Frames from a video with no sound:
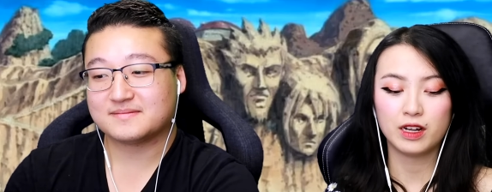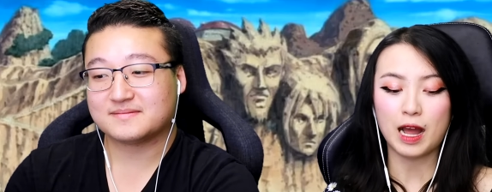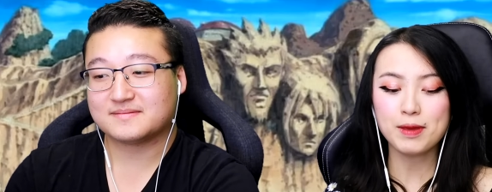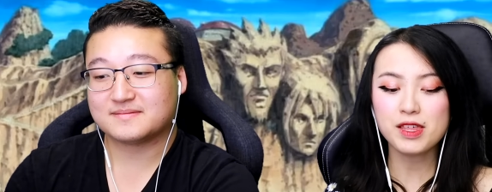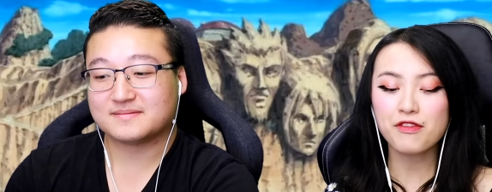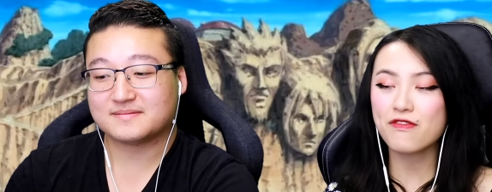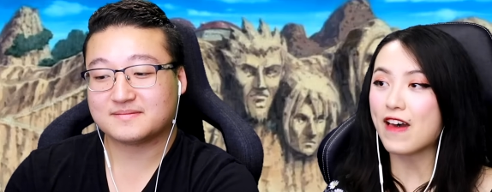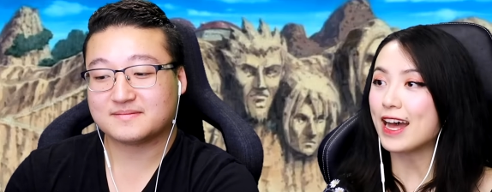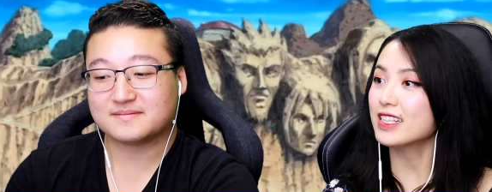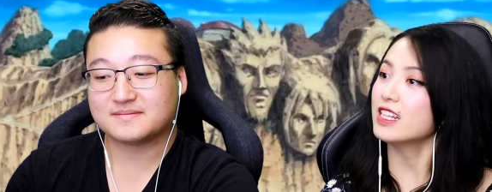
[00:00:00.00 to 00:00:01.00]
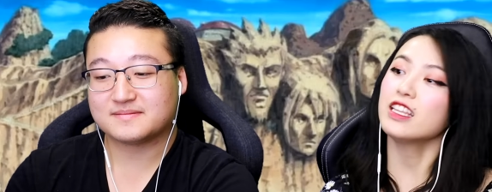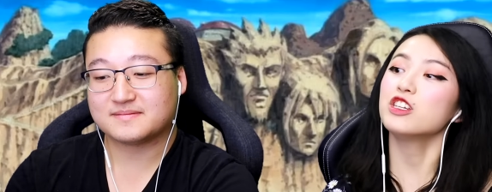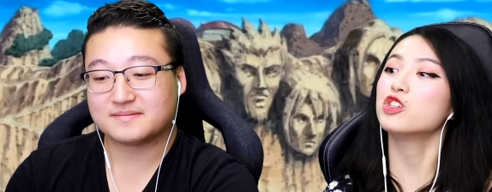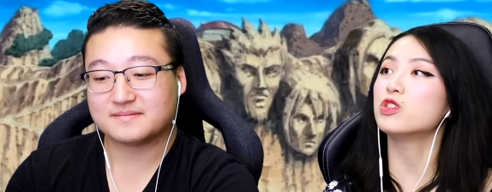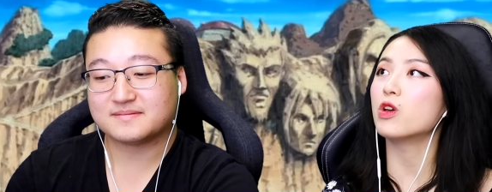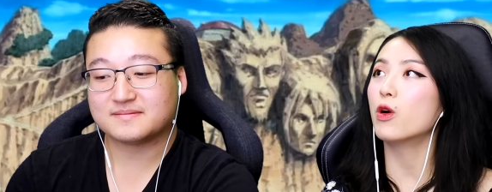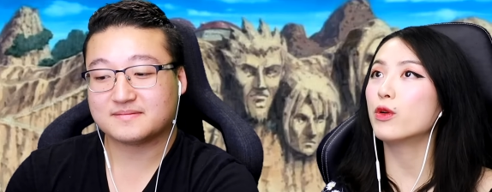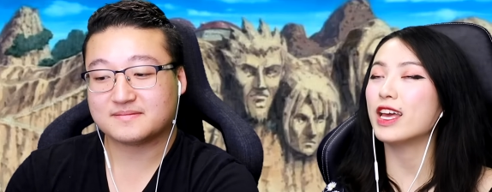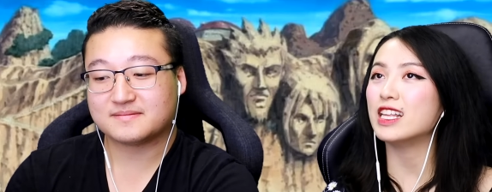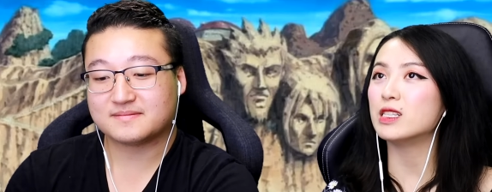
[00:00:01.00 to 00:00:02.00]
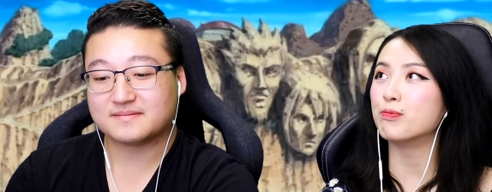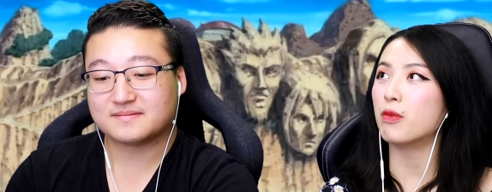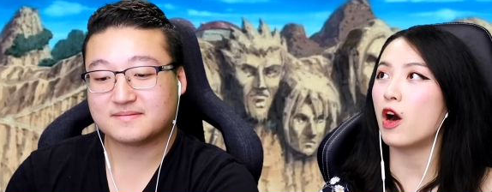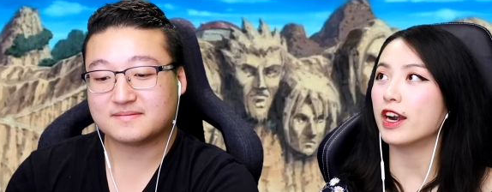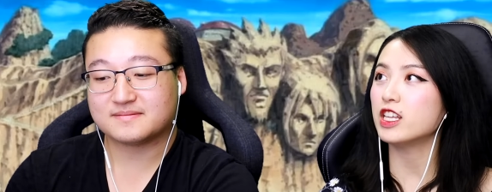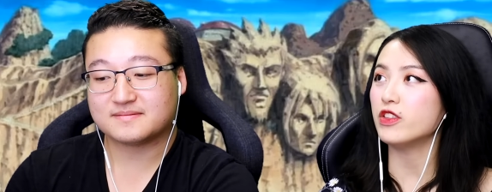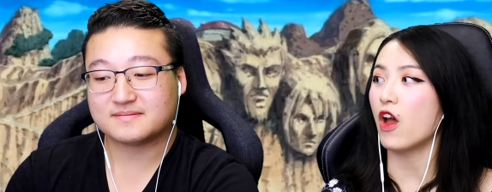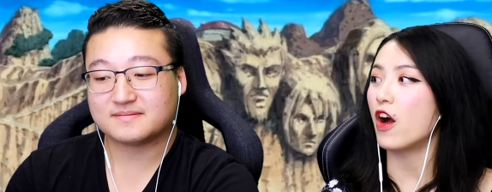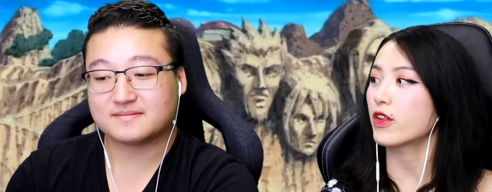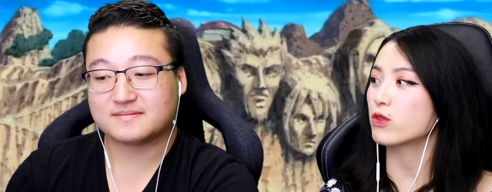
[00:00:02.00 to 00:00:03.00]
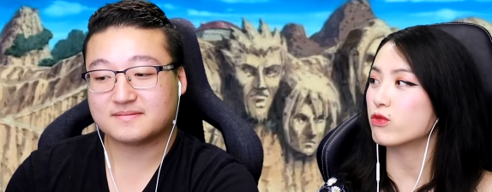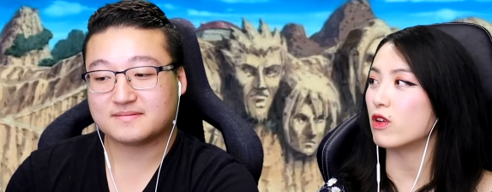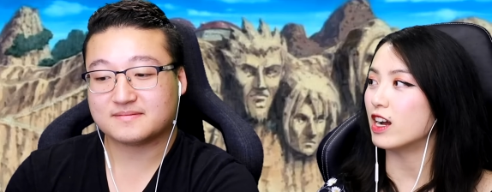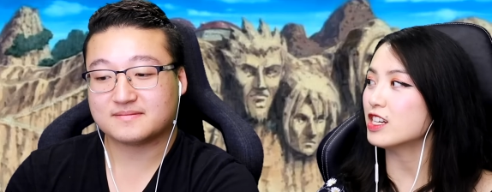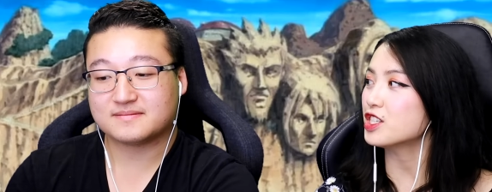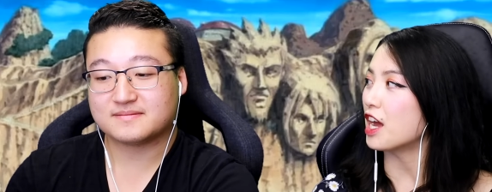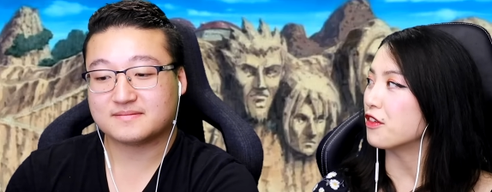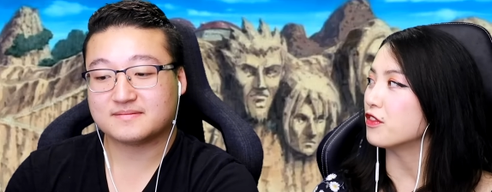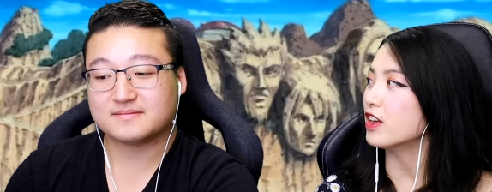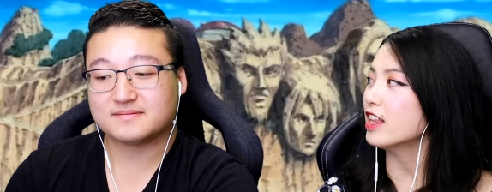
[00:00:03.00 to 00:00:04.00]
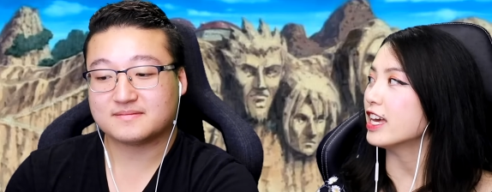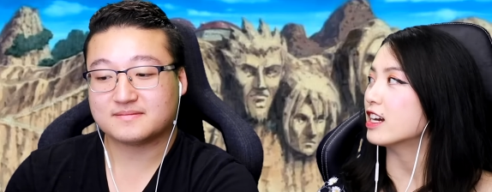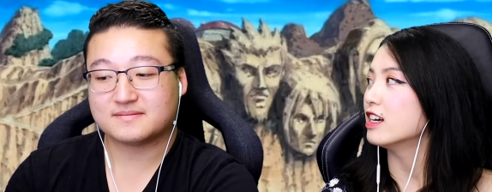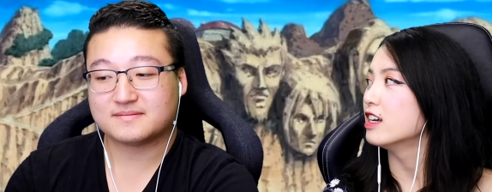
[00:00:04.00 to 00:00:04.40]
Speaker 1: I mean, the fact that they showed his body not crushed, I feel like